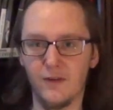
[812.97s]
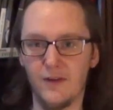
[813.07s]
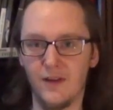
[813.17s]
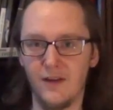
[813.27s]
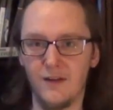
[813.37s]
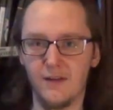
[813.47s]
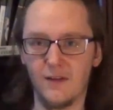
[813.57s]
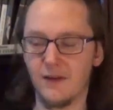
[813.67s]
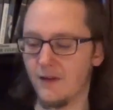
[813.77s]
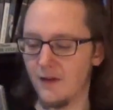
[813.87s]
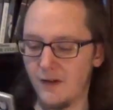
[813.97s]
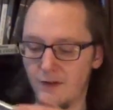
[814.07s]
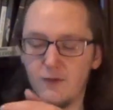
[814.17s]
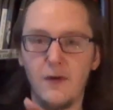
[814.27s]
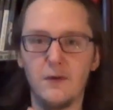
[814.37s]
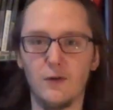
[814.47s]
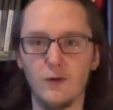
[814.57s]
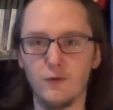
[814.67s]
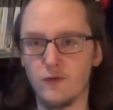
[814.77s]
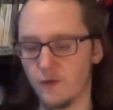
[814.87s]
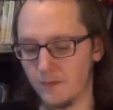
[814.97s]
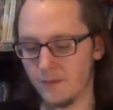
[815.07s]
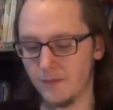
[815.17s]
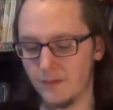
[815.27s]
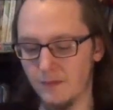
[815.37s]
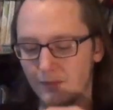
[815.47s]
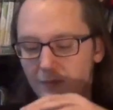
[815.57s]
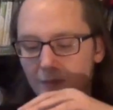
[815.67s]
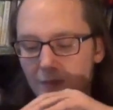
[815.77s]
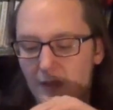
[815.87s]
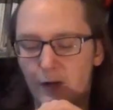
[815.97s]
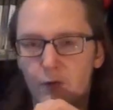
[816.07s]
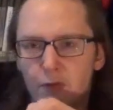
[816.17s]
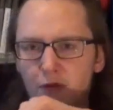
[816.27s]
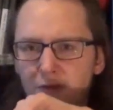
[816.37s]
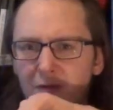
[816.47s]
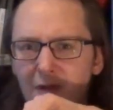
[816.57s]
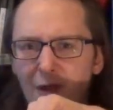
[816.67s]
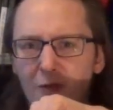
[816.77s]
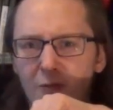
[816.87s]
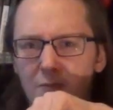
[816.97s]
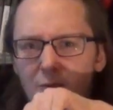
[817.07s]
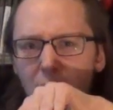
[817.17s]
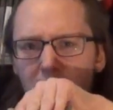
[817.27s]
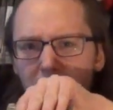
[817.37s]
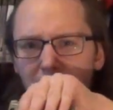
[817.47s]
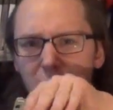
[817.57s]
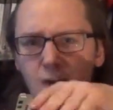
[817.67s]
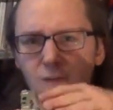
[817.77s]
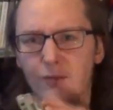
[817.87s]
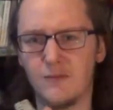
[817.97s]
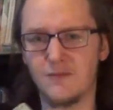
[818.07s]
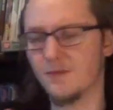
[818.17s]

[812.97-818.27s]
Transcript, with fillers: You hear that? It's very loose. I almost, almost broke it trying to...